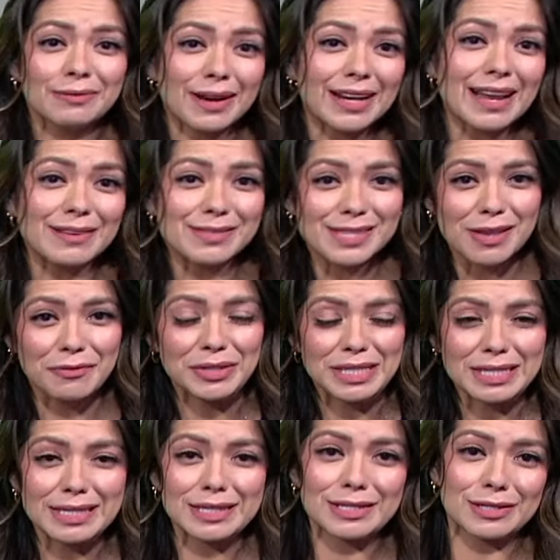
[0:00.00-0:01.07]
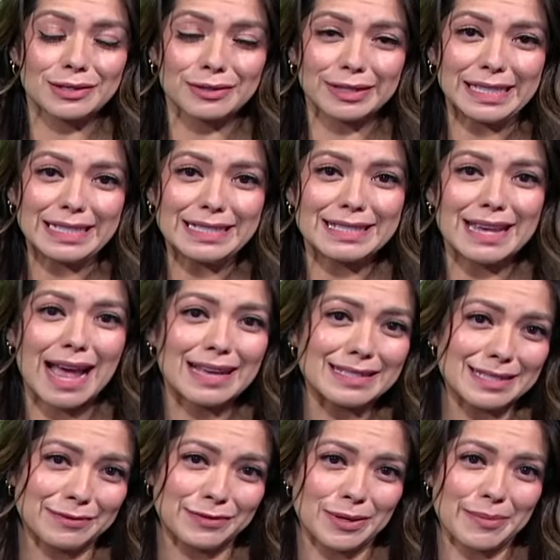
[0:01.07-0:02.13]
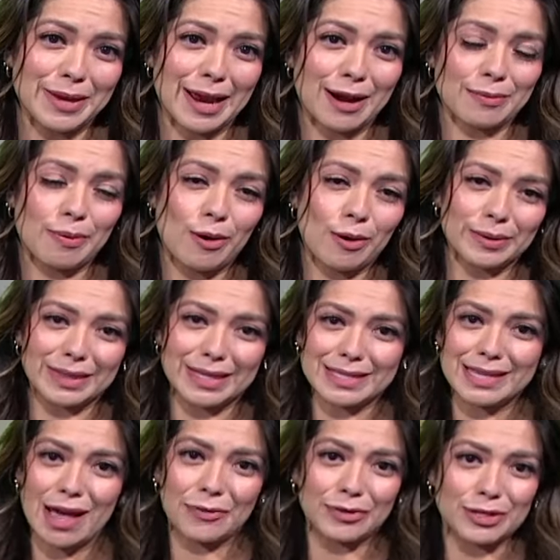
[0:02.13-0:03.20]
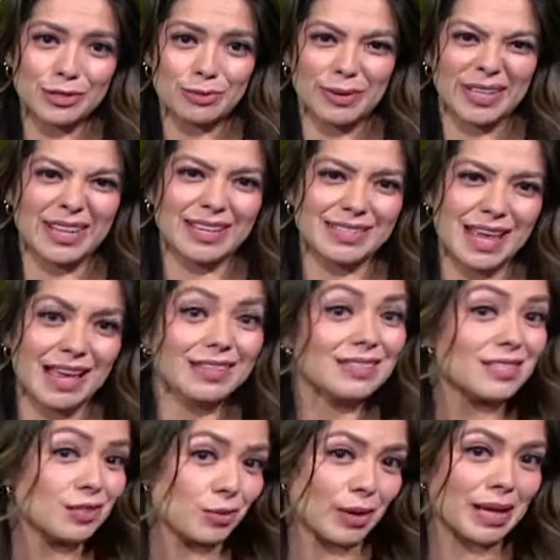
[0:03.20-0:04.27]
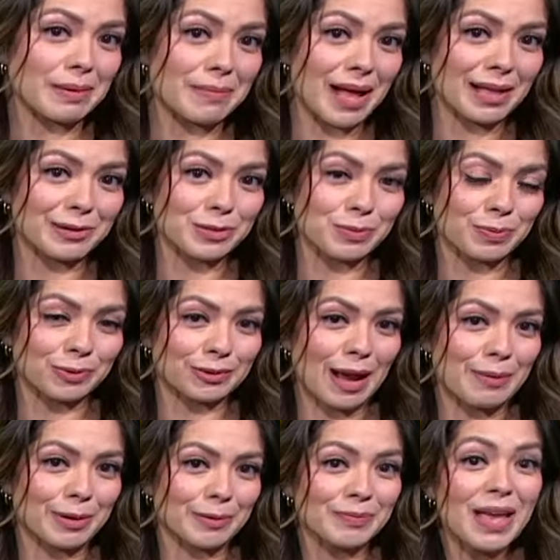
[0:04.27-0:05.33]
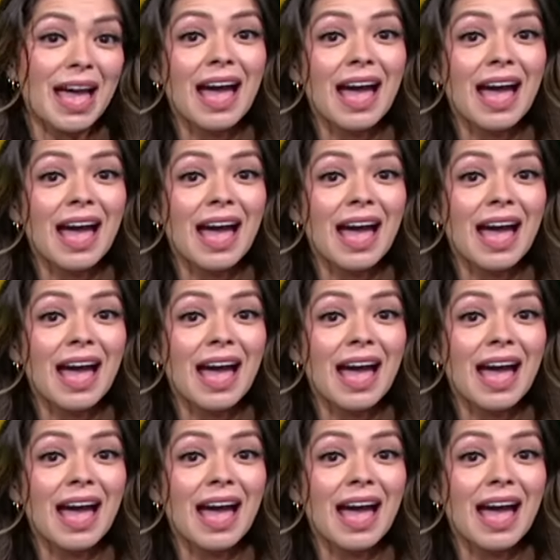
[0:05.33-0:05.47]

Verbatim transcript: Right now, 76 degrees at DFW Airport with a southeast wind at 10 to 20 miles per hour.